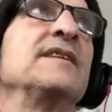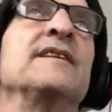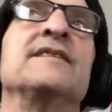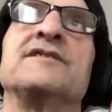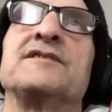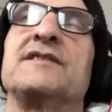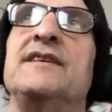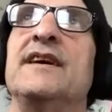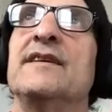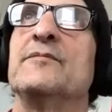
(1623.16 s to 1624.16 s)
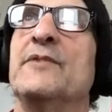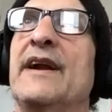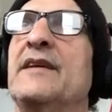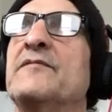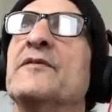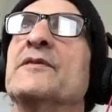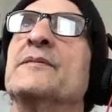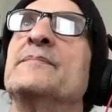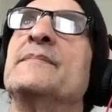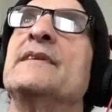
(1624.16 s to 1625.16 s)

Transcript: and just get ready for,